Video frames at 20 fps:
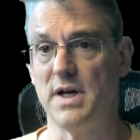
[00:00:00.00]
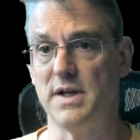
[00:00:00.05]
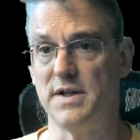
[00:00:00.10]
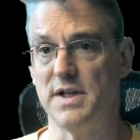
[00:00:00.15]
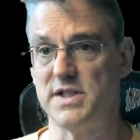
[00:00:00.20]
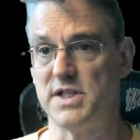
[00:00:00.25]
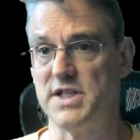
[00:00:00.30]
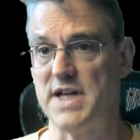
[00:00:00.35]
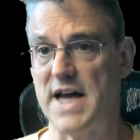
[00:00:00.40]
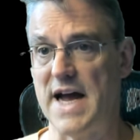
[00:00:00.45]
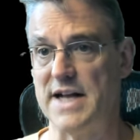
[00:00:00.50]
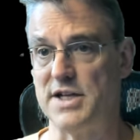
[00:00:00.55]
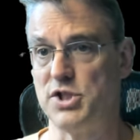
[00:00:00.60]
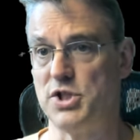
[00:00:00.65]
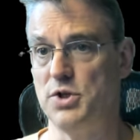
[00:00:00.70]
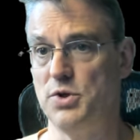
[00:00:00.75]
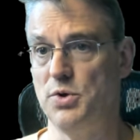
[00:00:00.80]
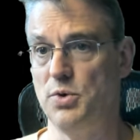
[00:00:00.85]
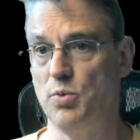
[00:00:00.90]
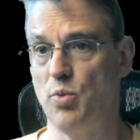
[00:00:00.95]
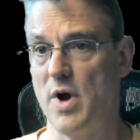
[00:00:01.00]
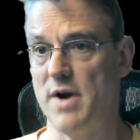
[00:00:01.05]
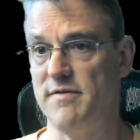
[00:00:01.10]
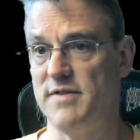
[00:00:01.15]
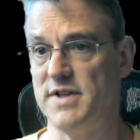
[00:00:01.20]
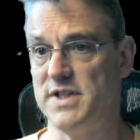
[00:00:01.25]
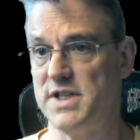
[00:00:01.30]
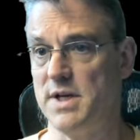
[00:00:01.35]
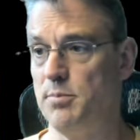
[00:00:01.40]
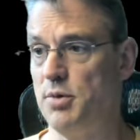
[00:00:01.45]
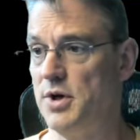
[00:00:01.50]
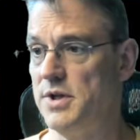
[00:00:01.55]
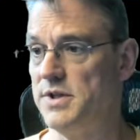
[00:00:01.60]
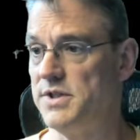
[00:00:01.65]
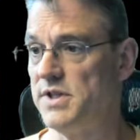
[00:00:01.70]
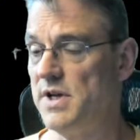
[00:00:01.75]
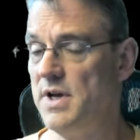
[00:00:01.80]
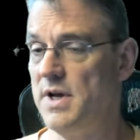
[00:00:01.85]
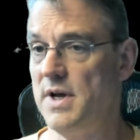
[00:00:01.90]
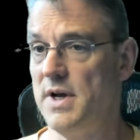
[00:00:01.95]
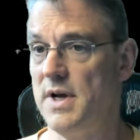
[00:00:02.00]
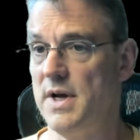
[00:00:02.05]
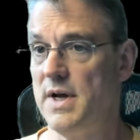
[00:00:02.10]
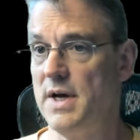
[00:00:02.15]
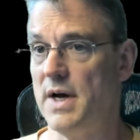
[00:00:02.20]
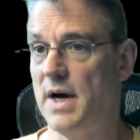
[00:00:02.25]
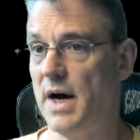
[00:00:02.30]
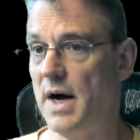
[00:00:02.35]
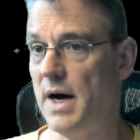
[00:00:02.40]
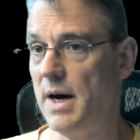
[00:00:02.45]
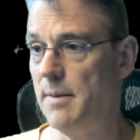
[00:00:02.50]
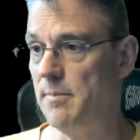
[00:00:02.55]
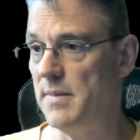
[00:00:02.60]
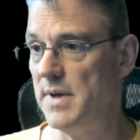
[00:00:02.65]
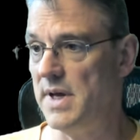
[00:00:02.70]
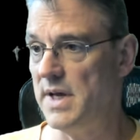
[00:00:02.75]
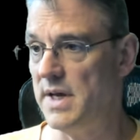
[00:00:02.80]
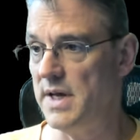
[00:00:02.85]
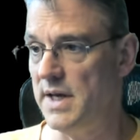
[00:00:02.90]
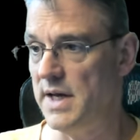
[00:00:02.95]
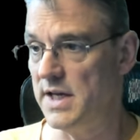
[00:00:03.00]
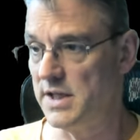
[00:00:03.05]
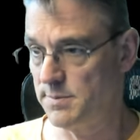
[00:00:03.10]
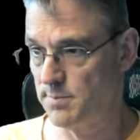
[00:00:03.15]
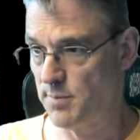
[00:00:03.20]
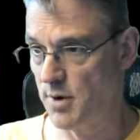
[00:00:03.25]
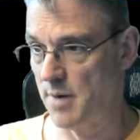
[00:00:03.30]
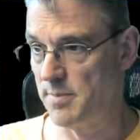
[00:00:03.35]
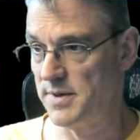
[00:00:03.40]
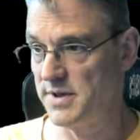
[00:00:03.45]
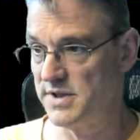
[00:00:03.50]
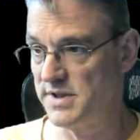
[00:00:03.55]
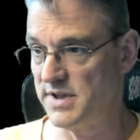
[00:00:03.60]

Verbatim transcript: that's attached to one of its inputs. Um, its purpose